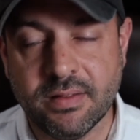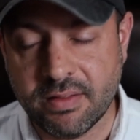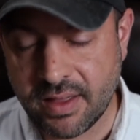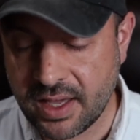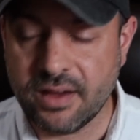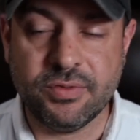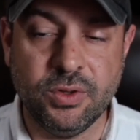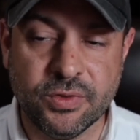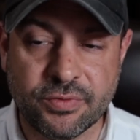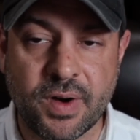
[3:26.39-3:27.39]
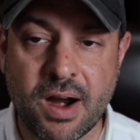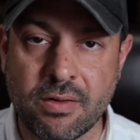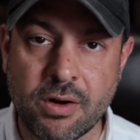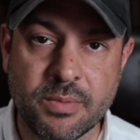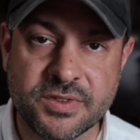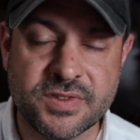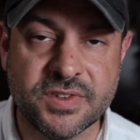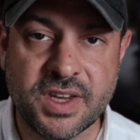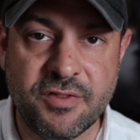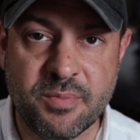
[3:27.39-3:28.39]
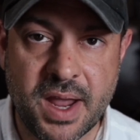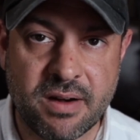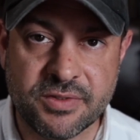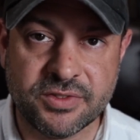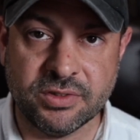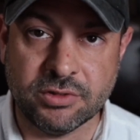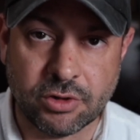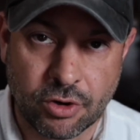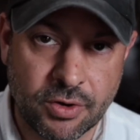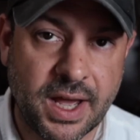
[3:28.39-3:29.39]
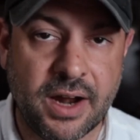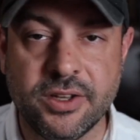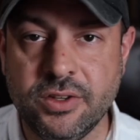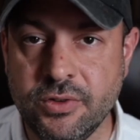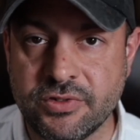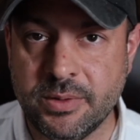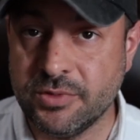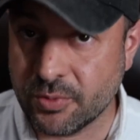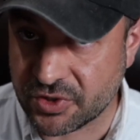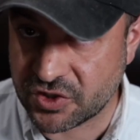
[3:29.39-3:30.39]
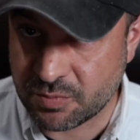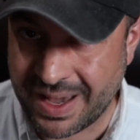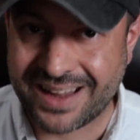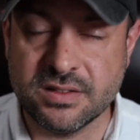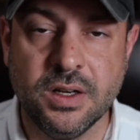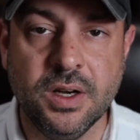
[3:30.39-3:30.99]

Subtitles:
They have used firearms in safe manners to learn how to use them, to respect